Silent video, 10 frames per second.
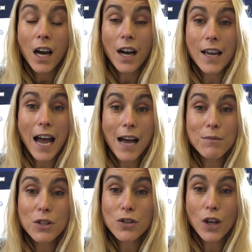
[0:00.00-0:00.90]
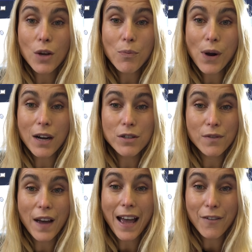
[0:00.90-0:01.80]
I am so proud
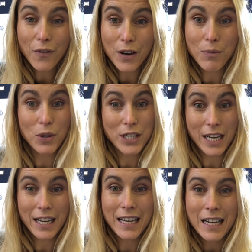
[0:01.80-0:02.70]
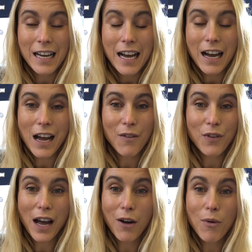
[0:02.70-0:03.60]
of everybody
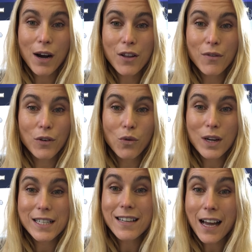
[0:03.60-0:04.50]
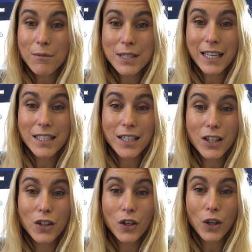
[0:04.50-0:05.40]
for how well you've all adapted to
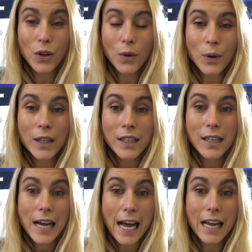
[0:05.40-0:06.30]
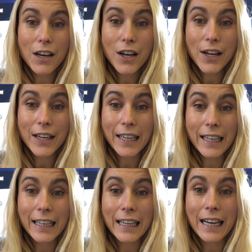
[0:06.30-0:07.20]
the new
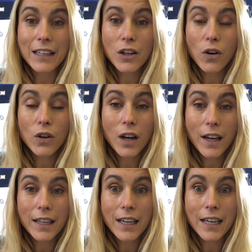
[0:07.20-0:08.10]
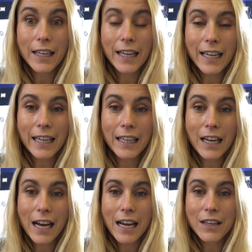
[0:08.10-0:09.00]
learning and online
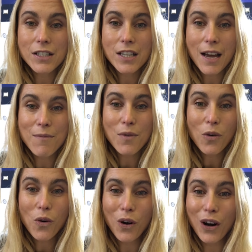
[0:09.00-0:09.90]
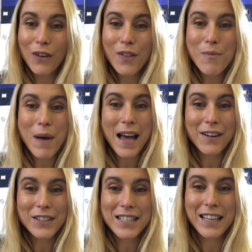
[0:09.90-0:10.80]
learning, and all of the
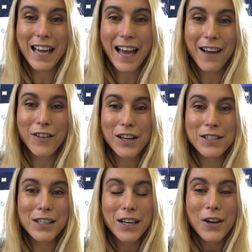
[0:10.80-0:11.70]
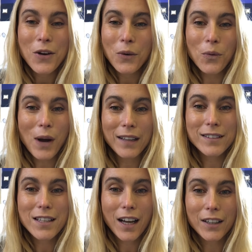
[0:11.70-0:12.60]
parents and carers,
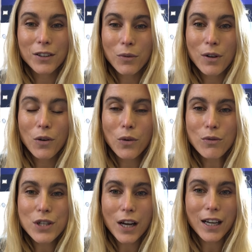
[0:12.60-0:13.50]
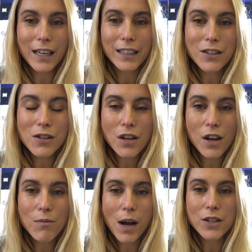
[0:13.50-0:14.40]
well done. We're all juggling
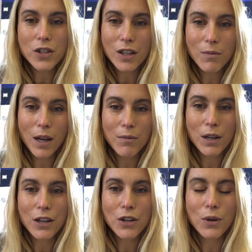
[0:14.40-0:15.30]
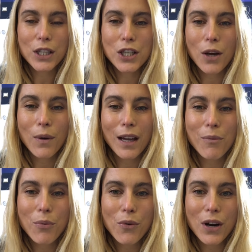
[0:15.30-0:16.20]
so much at the moment and you're doing
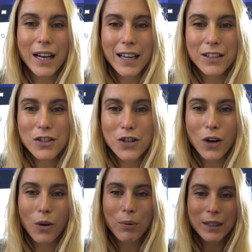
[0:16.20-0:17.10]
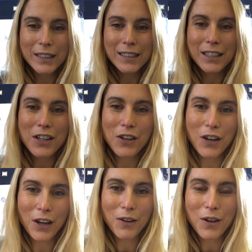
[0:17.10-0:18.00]
a brilliant job. You
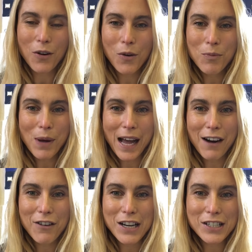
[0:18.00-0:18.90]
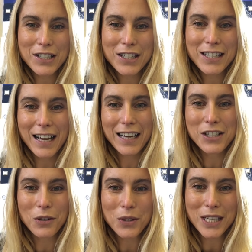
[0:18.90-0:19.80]
know, your parents
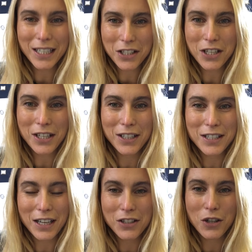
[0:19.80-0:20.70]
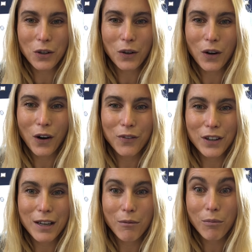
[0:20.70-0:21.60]
and your teachers, and you're
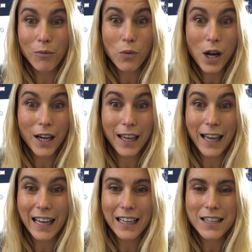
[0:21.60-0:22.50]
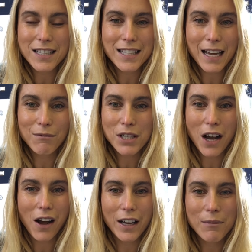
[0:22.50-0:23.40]
often working at the same
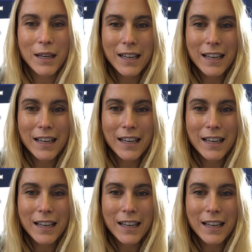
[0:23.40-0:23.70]
time.